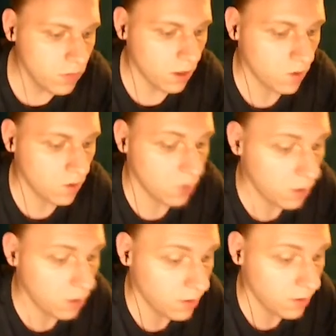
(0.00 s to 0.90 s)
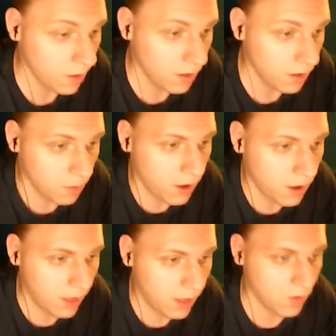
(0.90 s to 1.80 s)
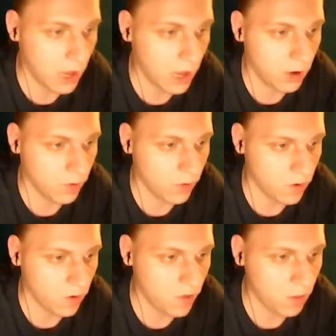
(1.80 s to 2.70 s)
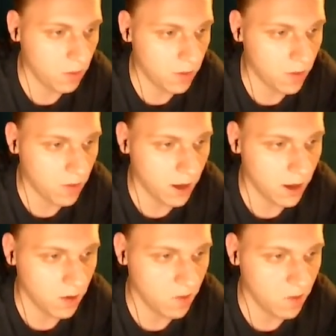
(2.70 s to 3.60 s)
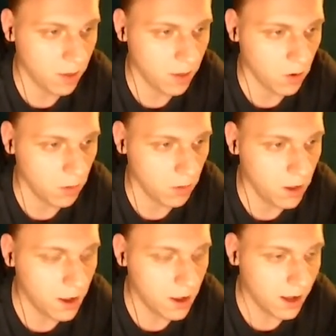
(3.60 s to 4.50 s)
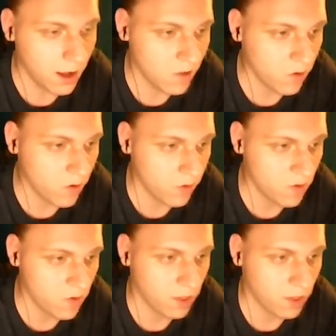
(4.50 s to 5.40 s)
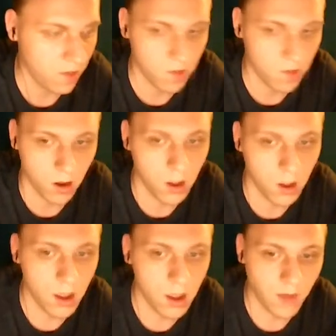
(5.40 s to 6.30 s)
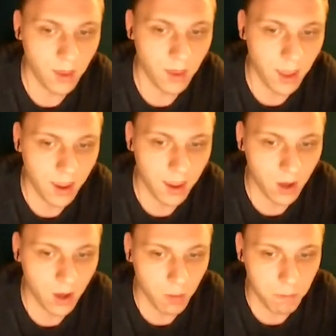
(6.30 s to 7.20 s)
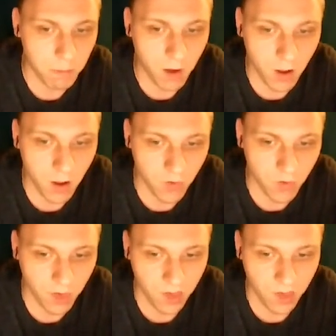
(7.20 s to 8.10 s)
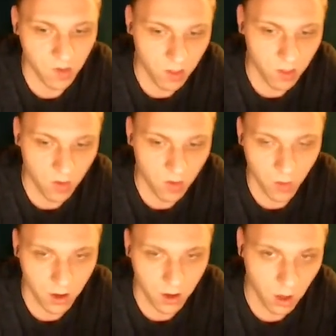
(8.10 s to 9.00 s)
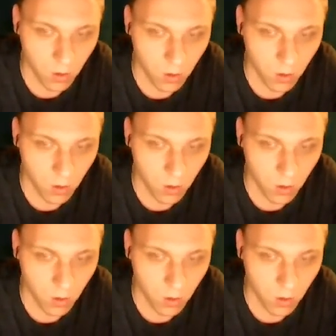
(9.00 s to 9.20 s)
So now we type in a break to end off our statement and add a semicolon. And that's our first case done. And we can add a bunch of cases into it, you know.